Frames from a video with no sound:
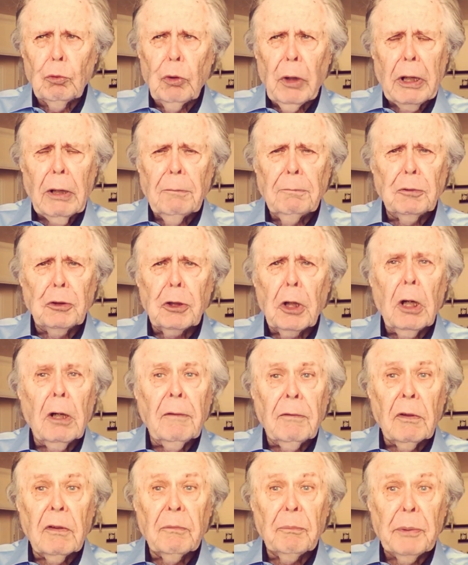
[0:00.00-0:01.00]
great
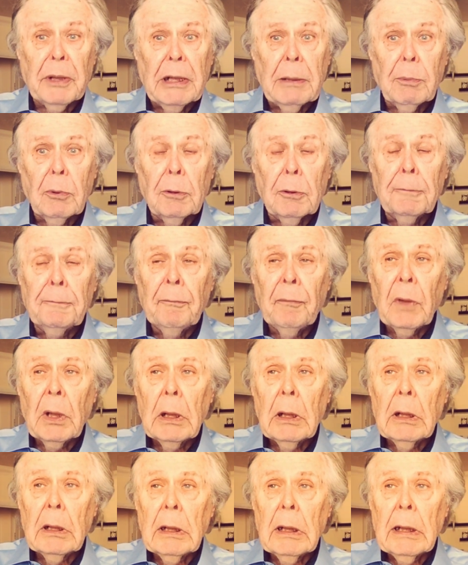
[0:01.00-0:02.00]
observer of people,
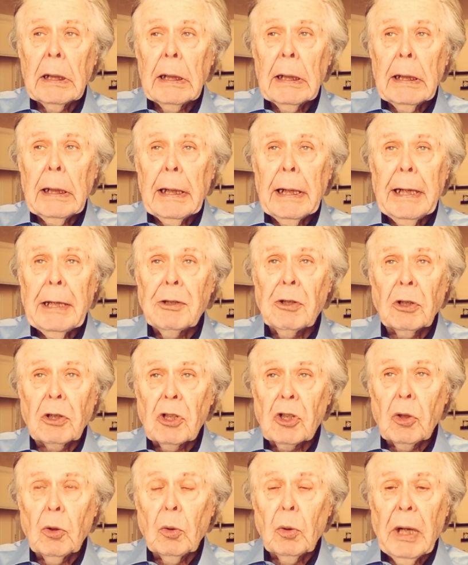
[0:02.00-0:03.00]
he took
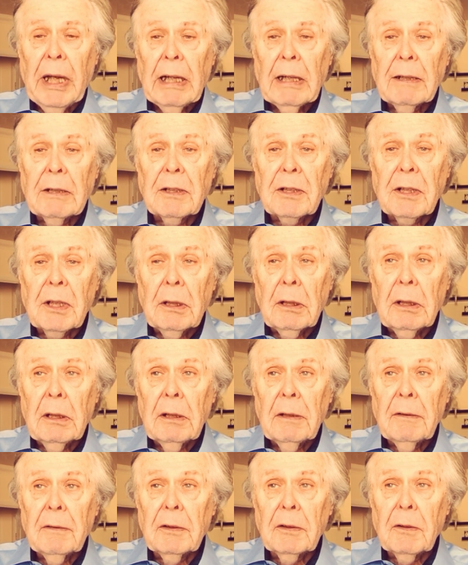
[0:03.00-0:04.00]
us all out
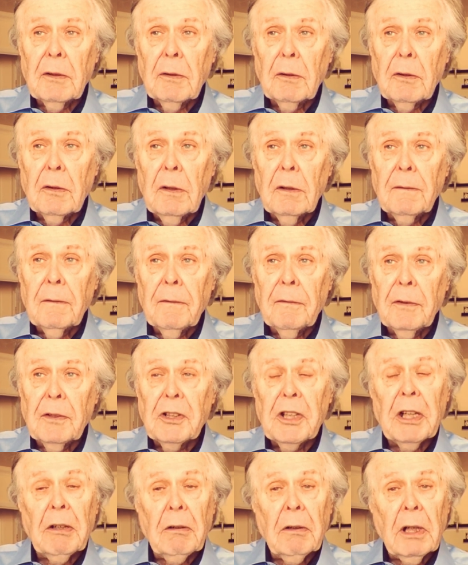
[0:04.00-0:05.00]
uh, for
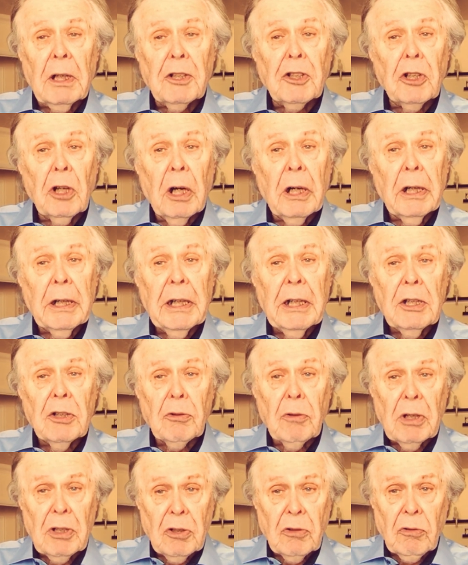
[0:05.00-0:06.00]
dinner at a
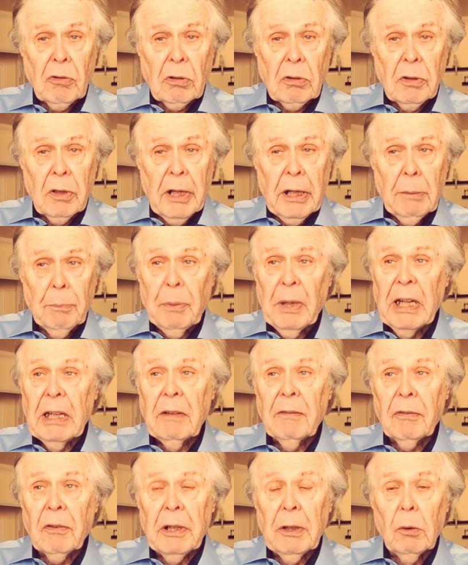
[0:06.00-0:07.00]
Chinese restaurant. They
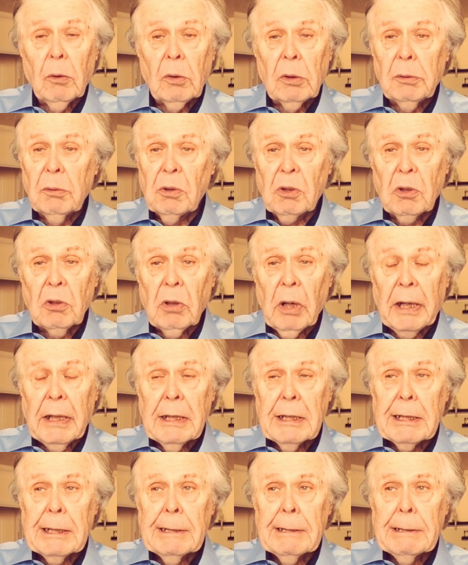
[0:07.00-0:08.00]
paid for it all. It was
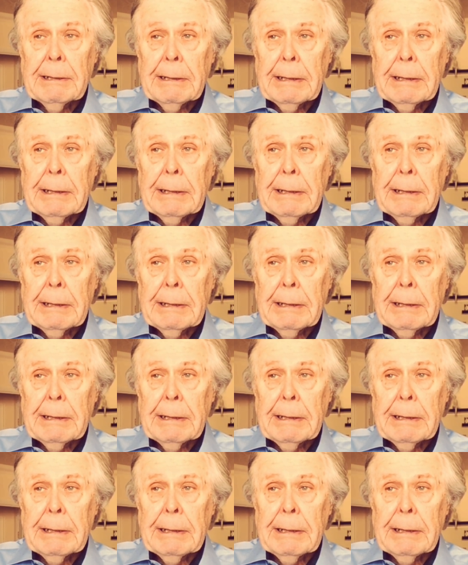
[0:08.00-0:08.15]
great.